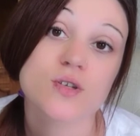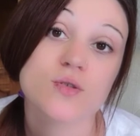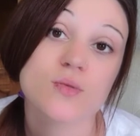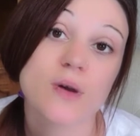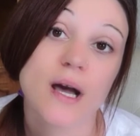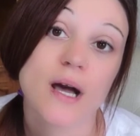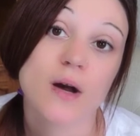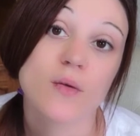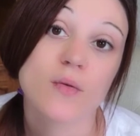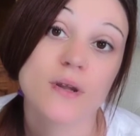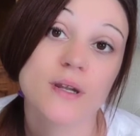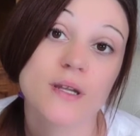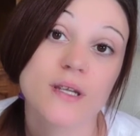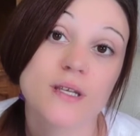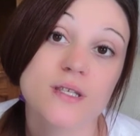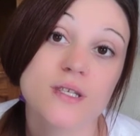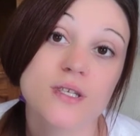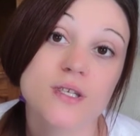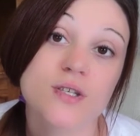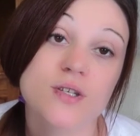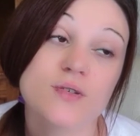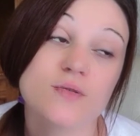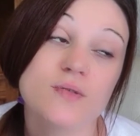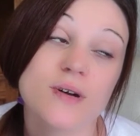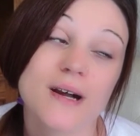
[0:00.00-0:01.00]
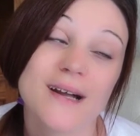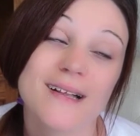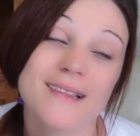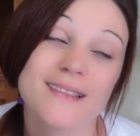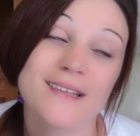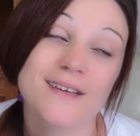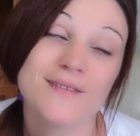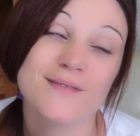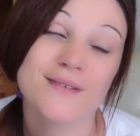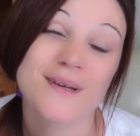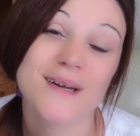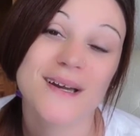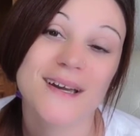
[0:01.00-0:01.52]
how it needs to. I
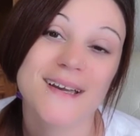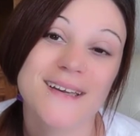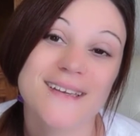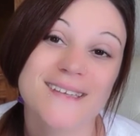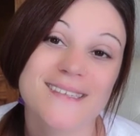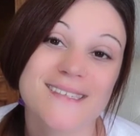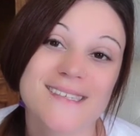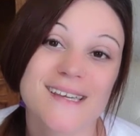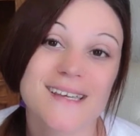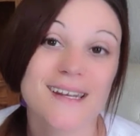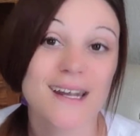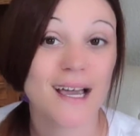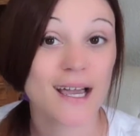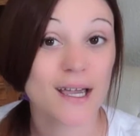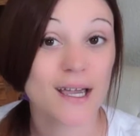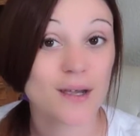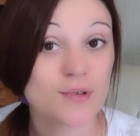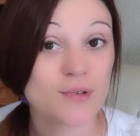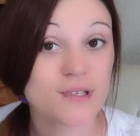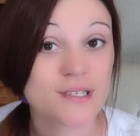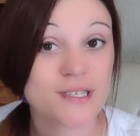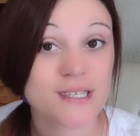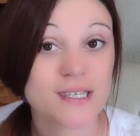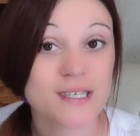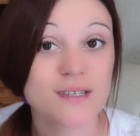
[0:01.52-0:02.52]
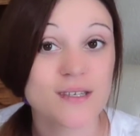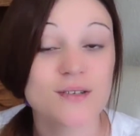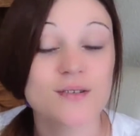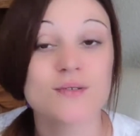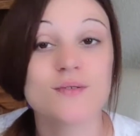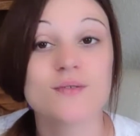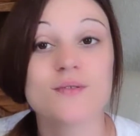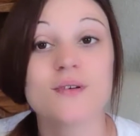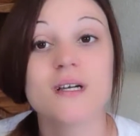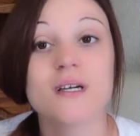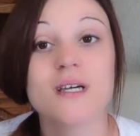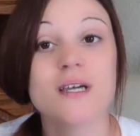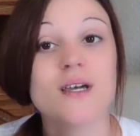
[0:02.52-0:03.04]
love you guys, and I will see
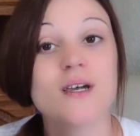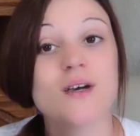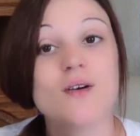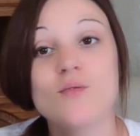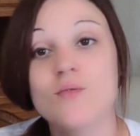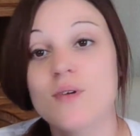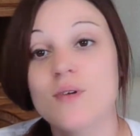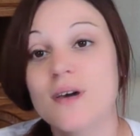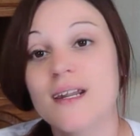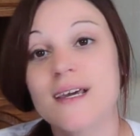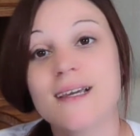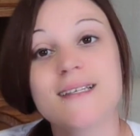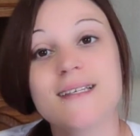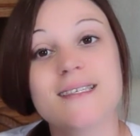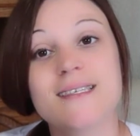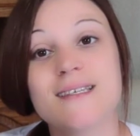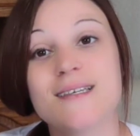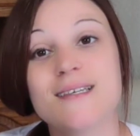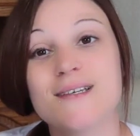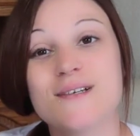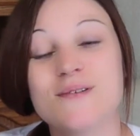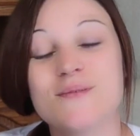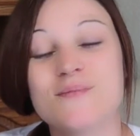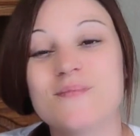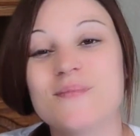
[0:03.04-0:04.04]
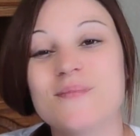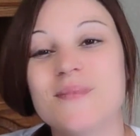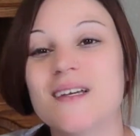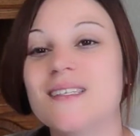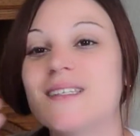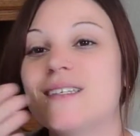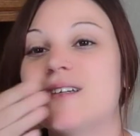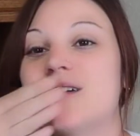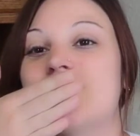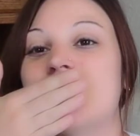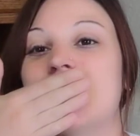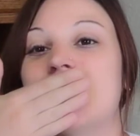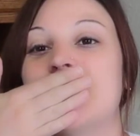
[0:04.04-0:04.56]
you when I see you.
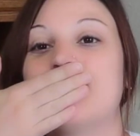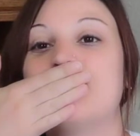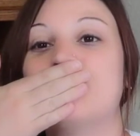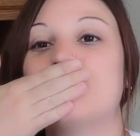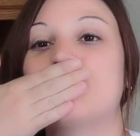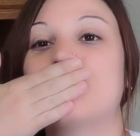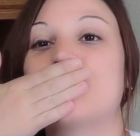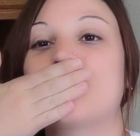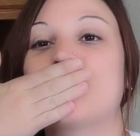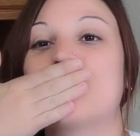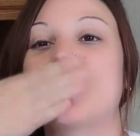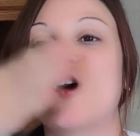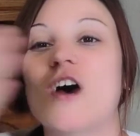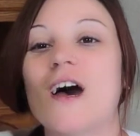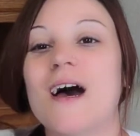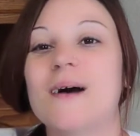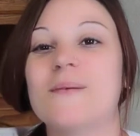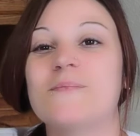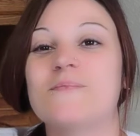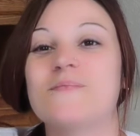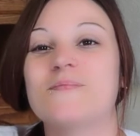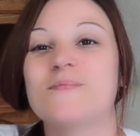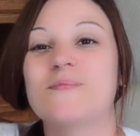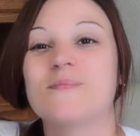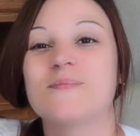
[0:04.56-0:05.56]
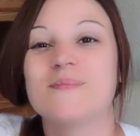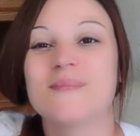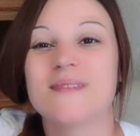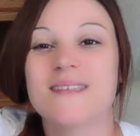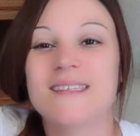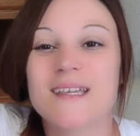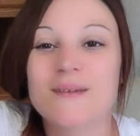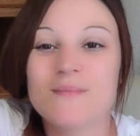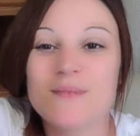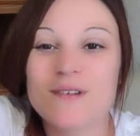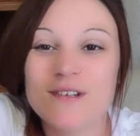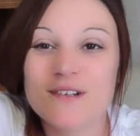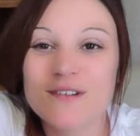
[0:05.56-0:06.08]
Until then, mwah,
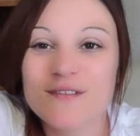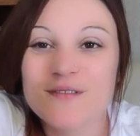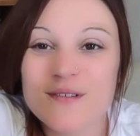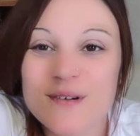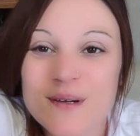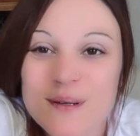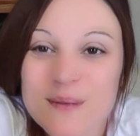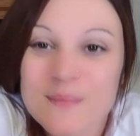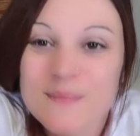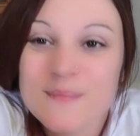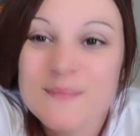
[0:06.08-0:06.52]
stay beautiful.